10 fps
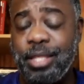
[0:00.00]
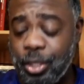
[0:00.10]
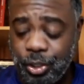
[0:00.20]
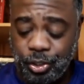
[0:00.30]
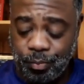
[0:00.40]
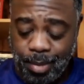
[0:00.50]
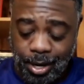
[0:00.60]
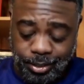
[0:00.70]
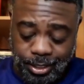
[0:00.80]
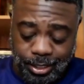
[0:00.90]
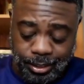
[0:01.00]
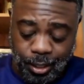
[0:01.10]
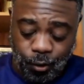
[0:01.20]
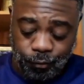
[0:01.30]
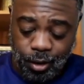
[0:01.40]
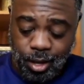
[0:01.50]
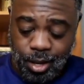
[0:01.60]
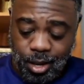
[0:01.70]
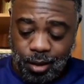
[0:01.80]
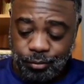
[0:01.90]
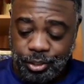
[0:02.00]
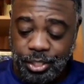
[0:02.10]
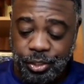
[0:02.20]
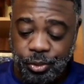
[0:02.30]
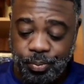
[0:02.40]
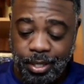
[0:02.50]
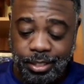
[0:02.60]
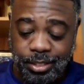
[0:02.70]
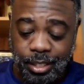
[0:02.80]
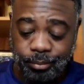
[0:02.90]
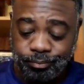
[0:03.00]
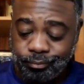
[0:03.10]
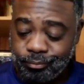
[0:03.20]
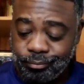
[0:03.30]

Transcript: the Good Samaritan itself, um, Jesus picks up